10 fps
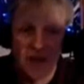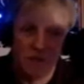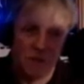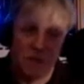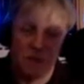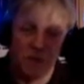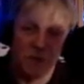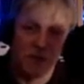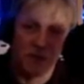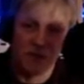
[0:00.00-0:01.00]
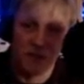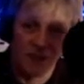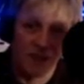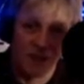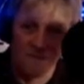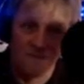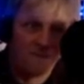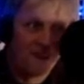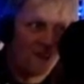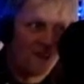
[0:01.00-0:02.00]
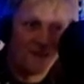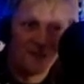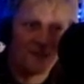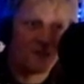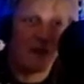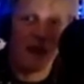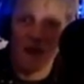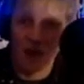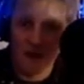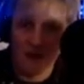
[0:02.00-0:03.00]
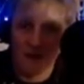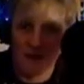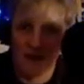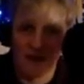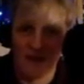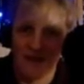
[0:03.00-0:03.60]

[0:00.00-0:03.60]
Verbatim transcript: for me to put this spell, you